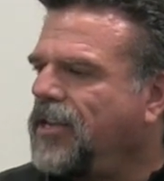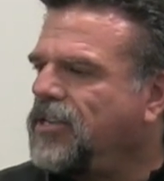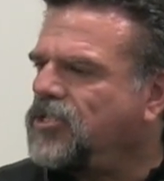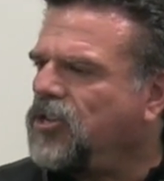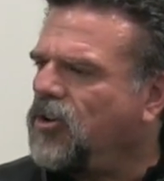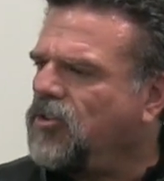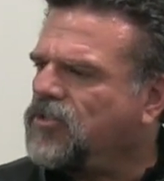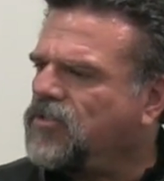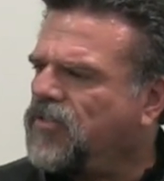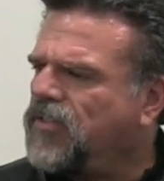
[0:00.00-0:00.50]

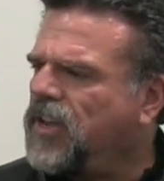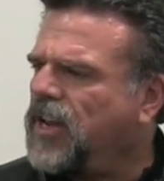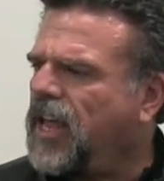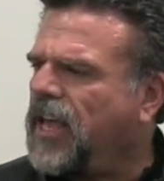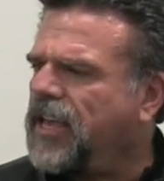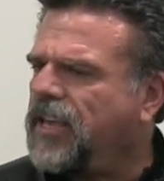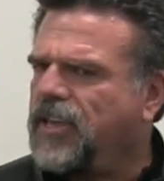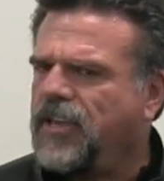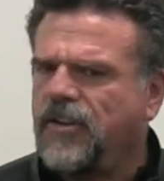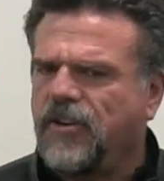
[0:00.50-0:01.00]
So you always
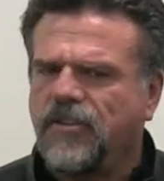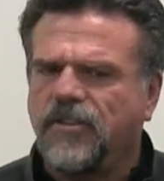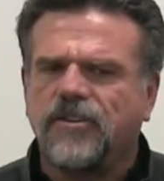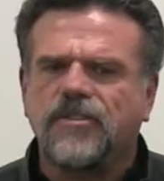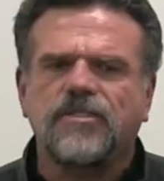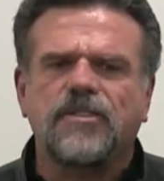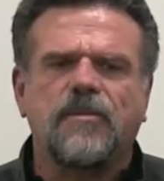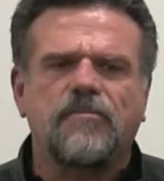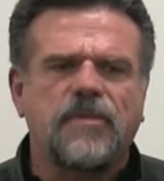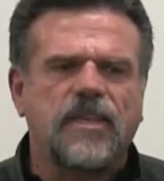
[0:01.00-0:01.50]
feel like, you know,
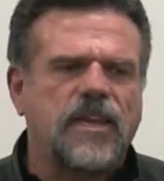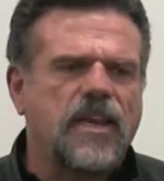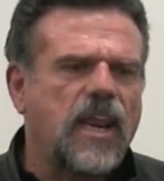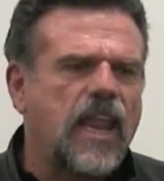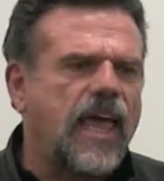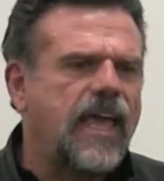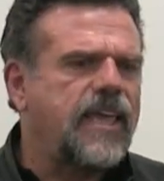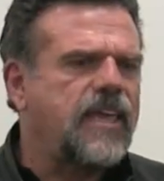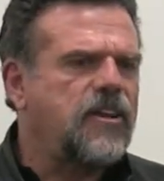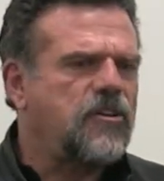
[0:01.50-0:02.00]
there's something
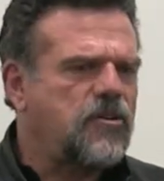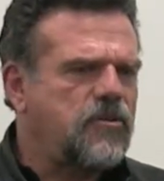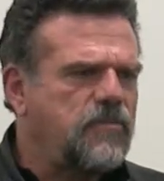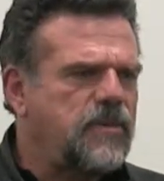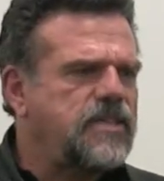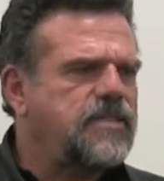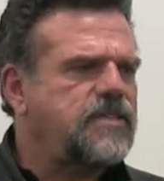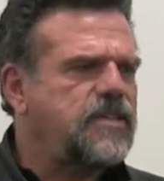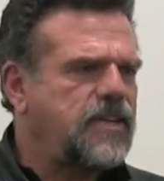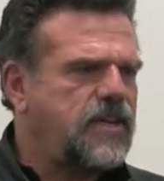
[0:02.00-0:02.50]
lacking or
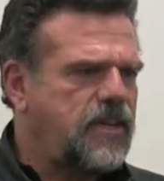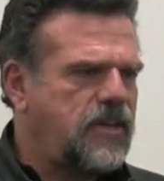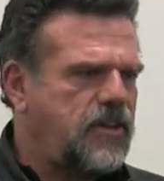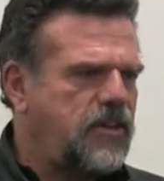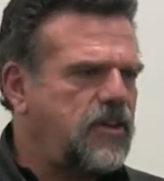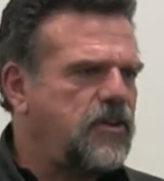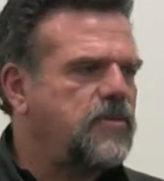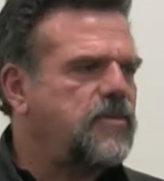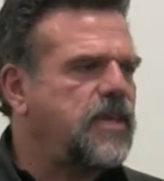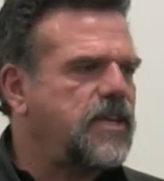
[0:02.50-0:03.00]
missing in
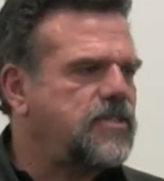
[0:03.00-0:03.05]
you.